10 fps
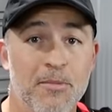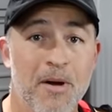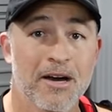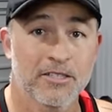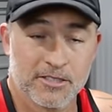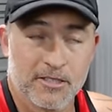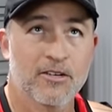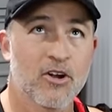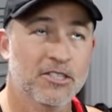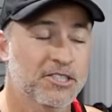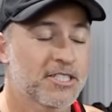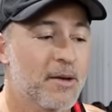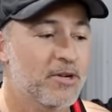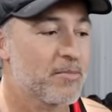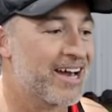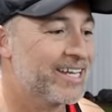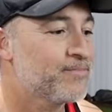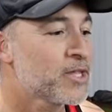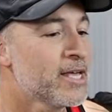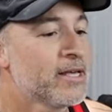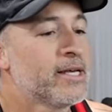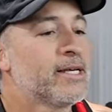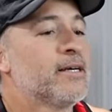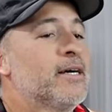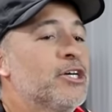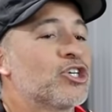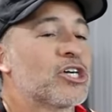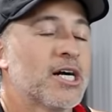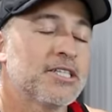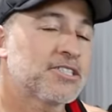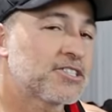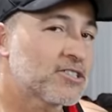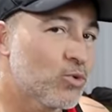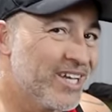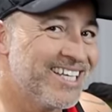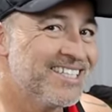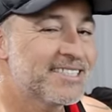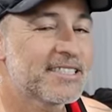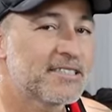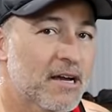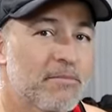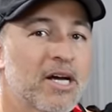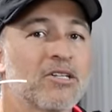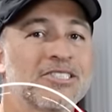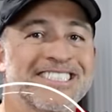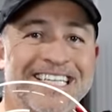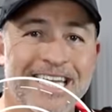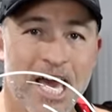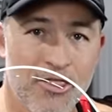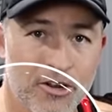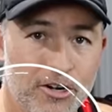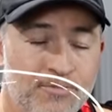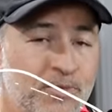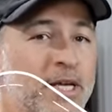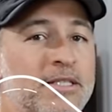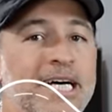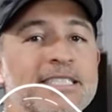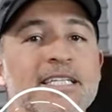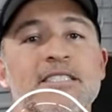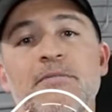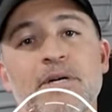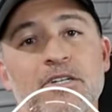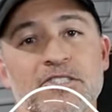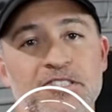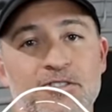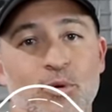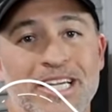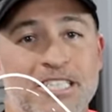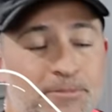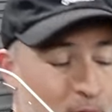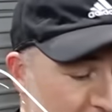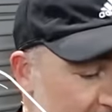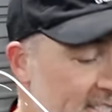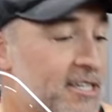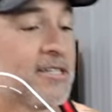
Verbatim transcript: of the bo- across the top of your body, you're gonna squeeze the dumbbells together. That's a dumbbell squeeze press.